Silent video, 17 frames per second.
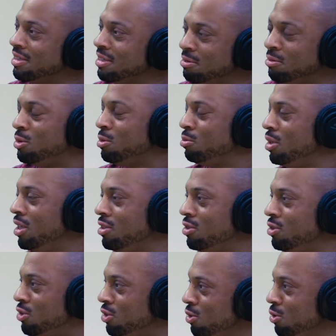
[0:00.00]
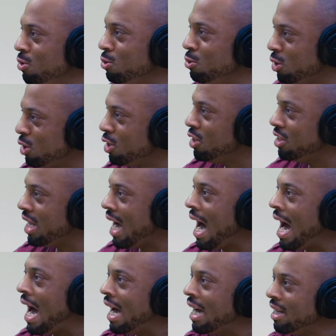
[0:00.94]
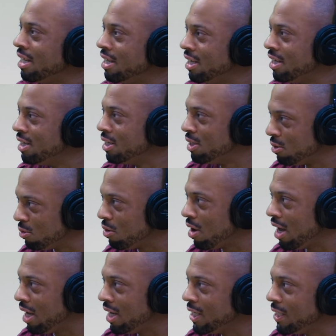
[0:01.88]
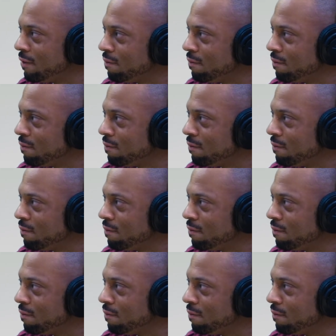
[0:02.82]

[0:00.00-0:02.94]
Some decent shoes, a good tie, right?